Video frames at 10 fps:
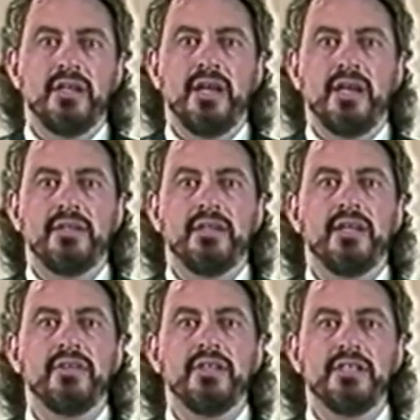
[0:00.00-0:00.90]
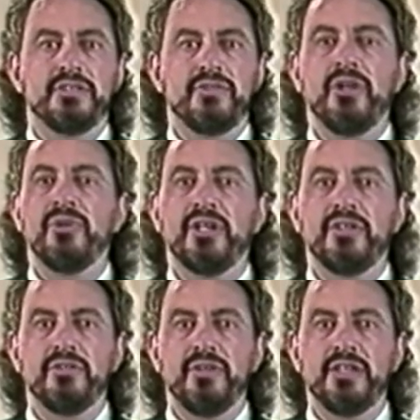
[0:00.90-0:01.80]
And that these following
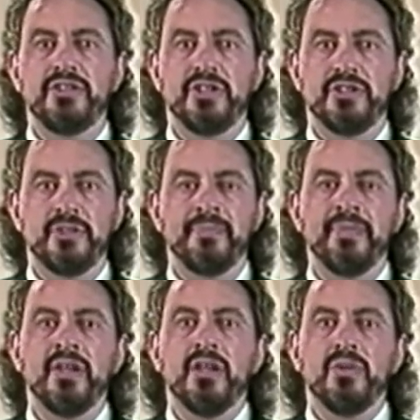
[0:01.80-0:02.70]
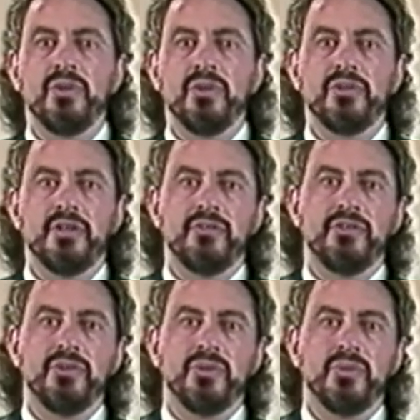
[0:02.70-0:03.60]
interventions will give
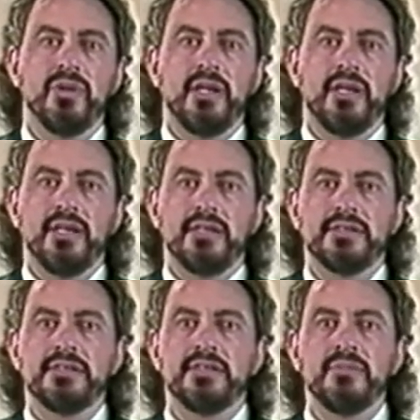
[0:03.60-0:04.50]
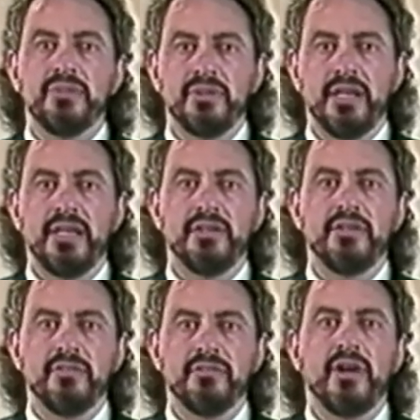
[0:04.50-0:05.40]
you a simulated
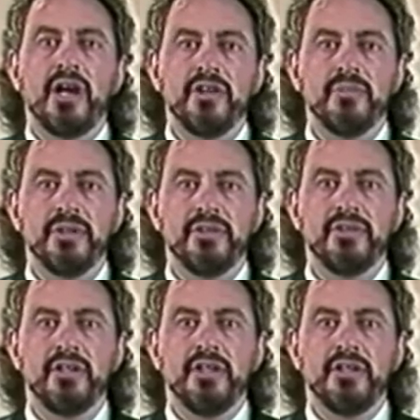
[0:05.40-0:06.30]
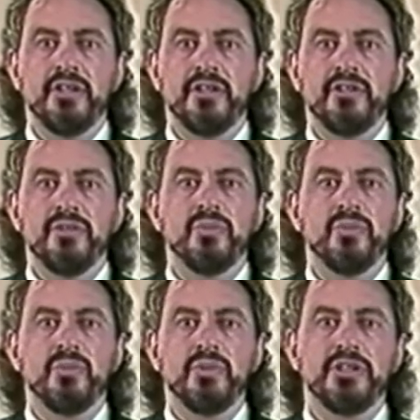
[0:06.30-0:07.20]
environment in
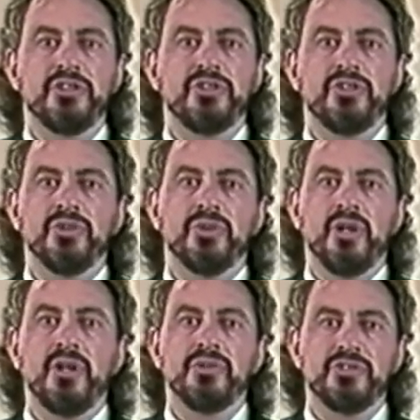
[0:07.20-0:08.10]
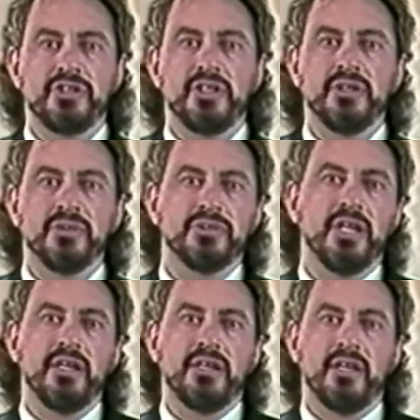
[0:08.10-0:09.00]
which your own skills
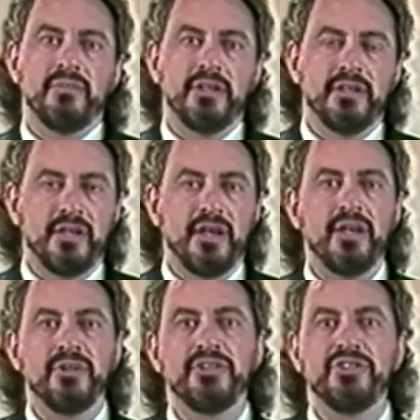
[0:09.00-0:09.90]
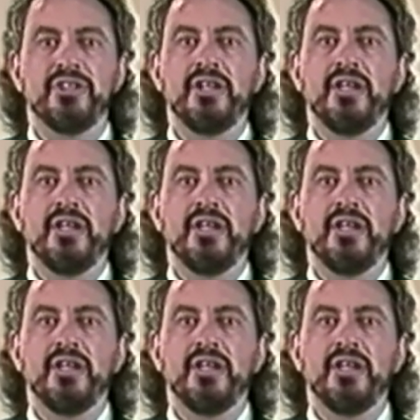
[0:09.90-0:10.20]
can be encouraged